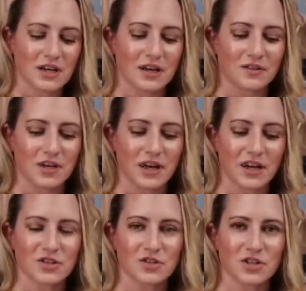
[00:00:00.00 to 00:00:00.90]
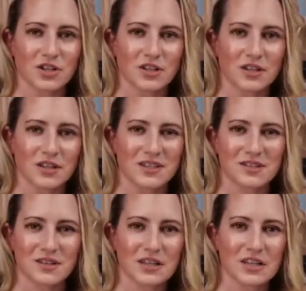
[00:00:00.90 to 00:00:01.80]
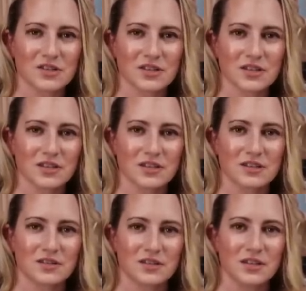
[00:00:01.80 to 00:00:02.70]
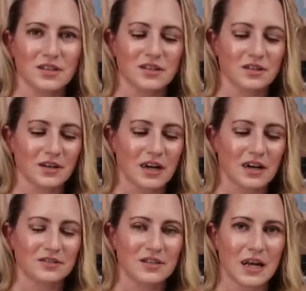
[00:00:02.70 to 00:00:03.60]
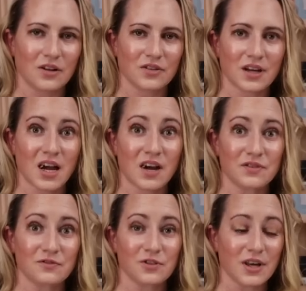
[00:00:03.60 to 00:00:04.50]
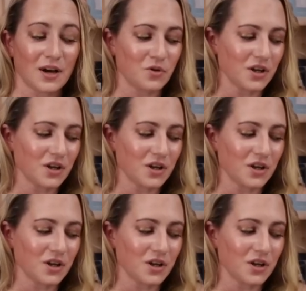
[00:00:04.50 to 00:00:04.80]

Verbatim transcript: And the oxygen in the Skyn Iceland is the nail in the coffin for that